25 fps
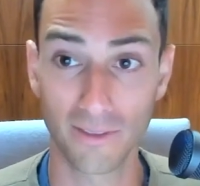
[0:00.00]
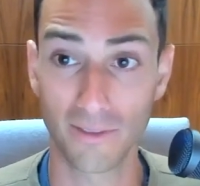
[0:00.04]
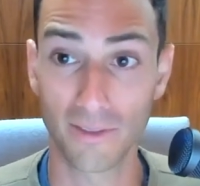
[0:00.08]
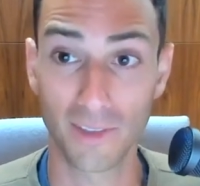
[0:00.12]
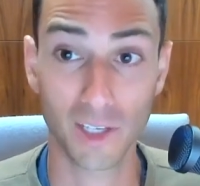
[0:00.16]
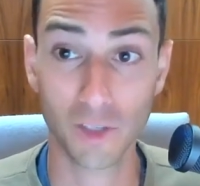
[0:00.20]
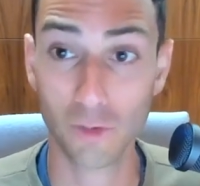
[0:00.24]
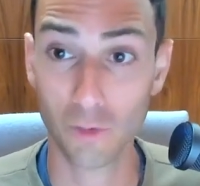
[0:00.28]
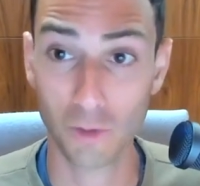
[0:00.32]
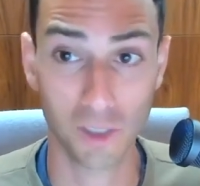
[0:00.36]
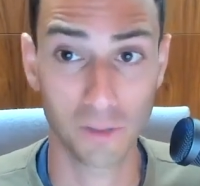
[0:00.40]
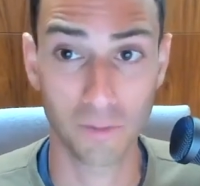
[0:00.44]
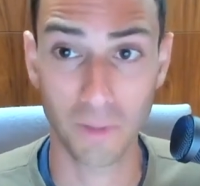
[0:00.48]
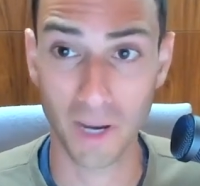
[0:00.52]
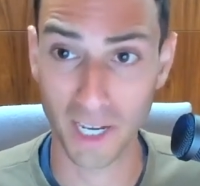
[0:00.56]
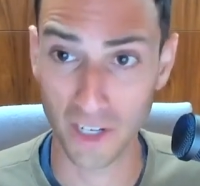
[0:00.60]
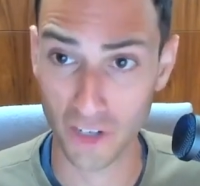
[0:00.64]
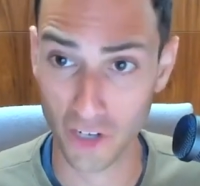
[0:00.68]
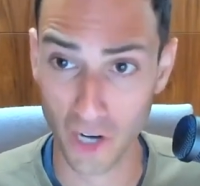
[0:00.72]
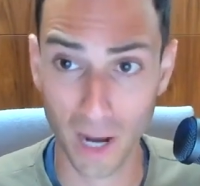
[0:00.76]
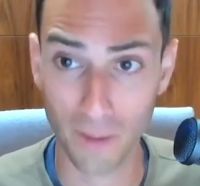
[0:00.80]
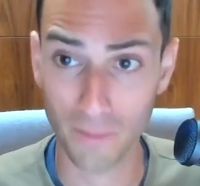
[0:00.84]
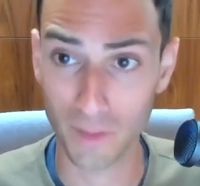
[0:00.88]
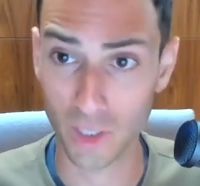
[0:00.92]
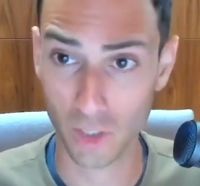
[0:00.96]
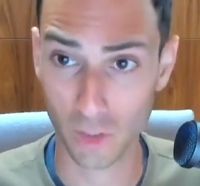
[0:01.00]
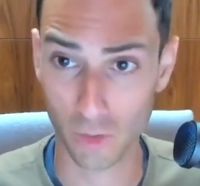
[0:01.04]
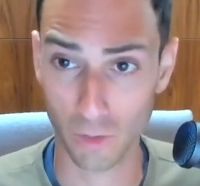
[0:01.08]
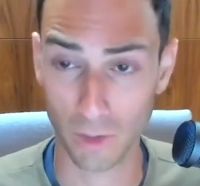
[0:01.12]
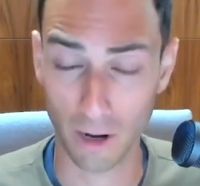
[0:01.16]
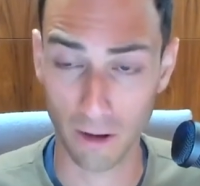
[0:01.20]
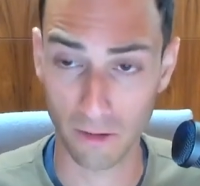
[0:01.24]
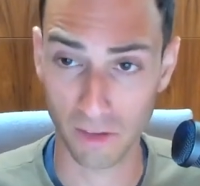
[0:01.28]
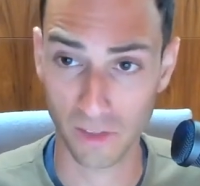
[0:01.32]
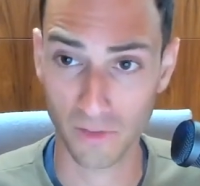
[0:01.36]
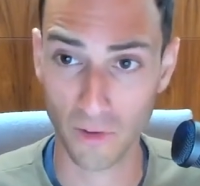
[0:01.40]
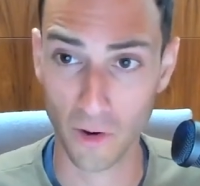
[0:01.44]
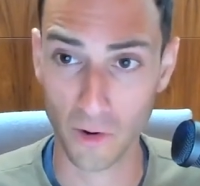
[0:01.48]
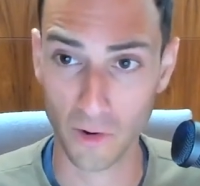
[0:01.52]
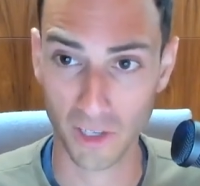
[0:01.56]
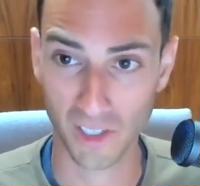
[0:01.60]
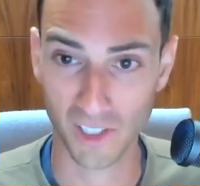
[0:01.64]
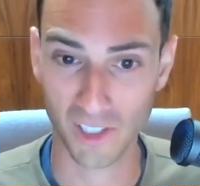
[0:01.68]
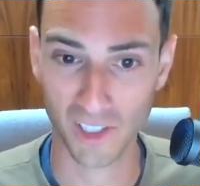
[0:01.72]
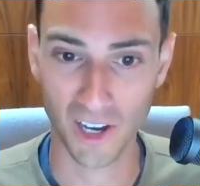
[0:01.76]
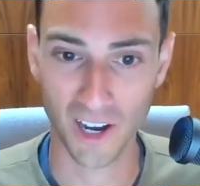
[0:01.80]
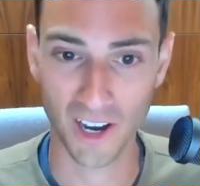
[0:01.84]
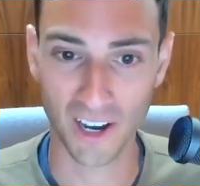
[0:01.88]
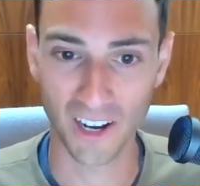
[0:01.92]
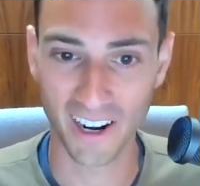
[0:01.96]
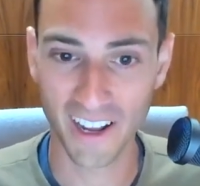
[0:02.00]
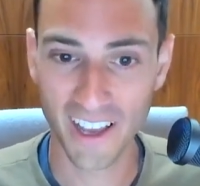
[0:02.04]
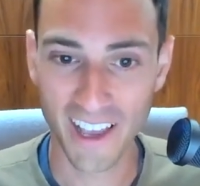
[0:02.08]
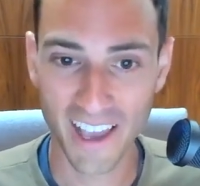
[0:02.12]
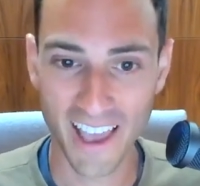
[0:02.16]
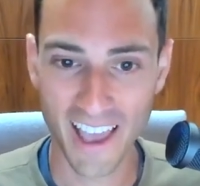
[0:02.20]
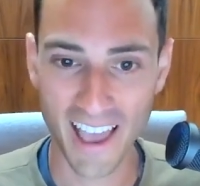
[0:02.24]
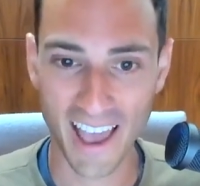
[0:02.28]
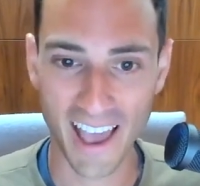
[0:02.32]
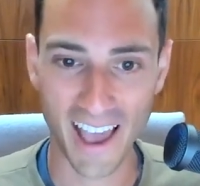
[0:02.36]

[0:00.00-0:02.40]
This was my job. This is what I was focused on.